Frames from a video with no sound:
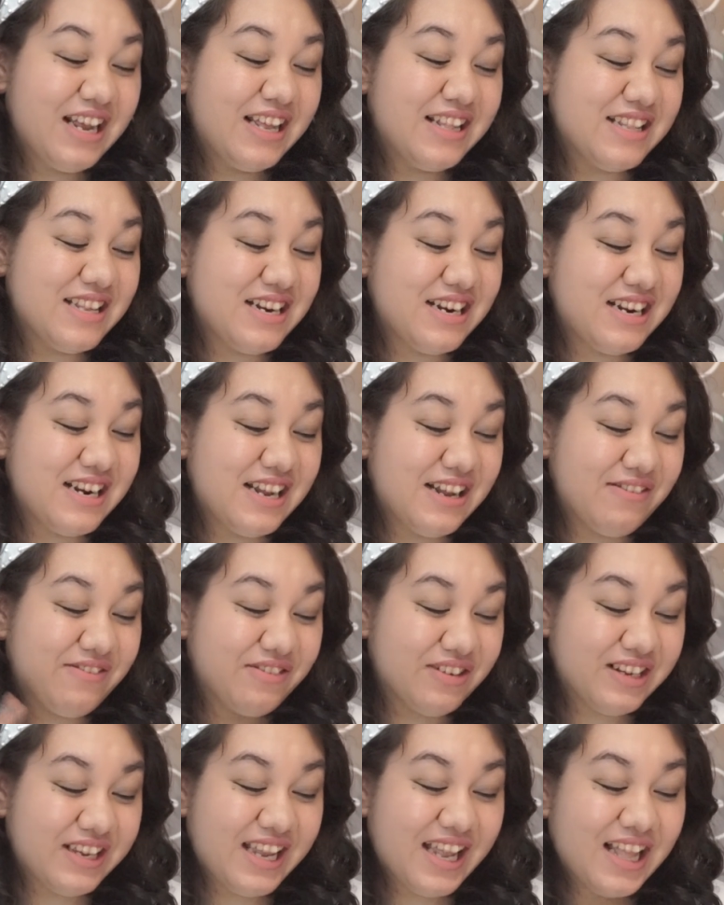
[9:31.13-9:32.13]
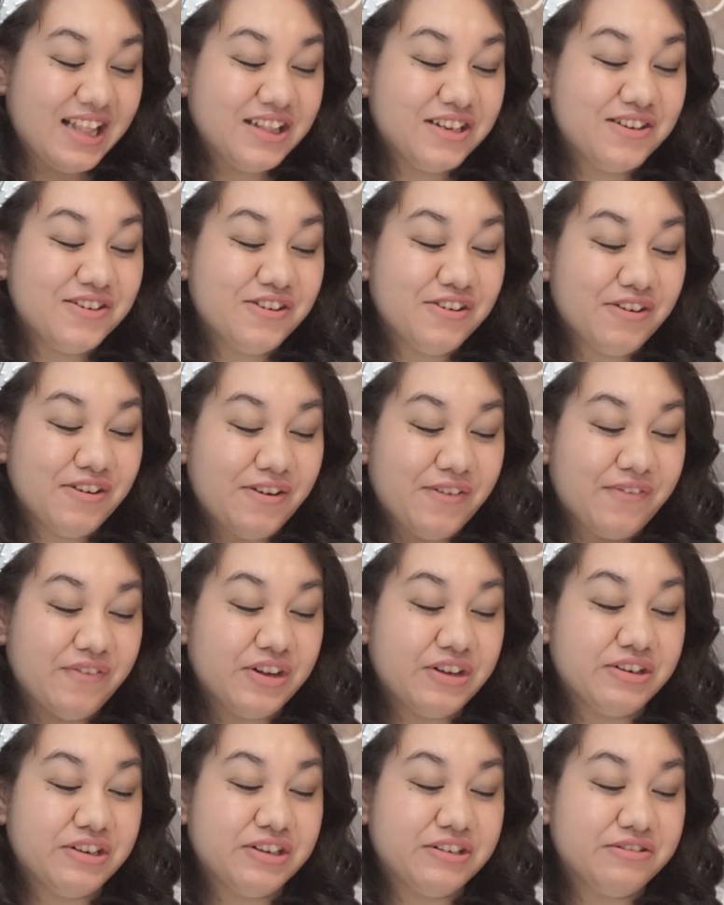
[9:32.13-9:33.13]
Then I have calendar,
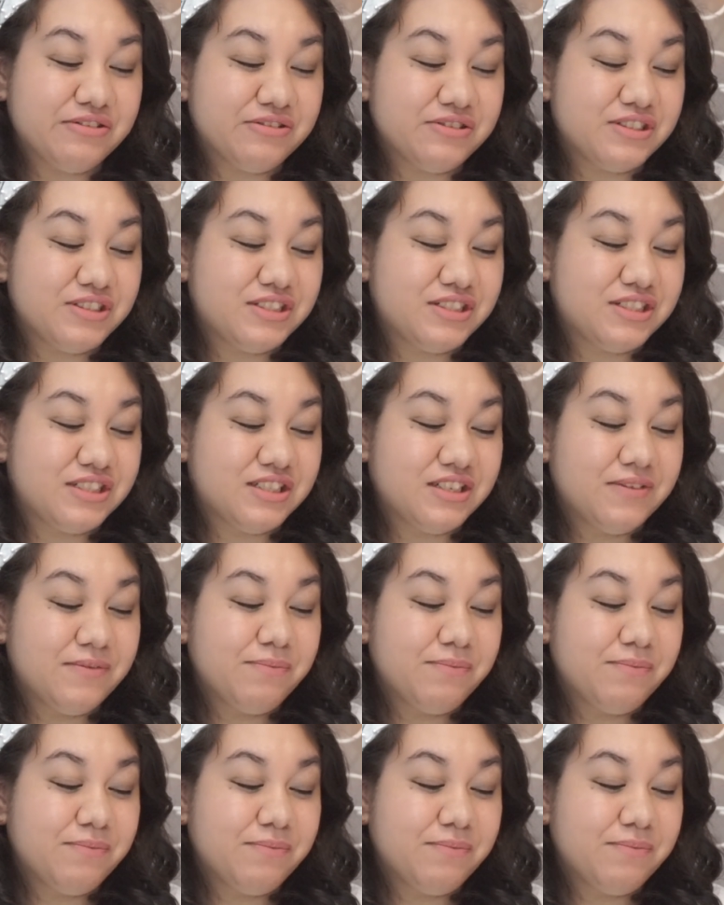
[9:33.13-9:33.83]
photos,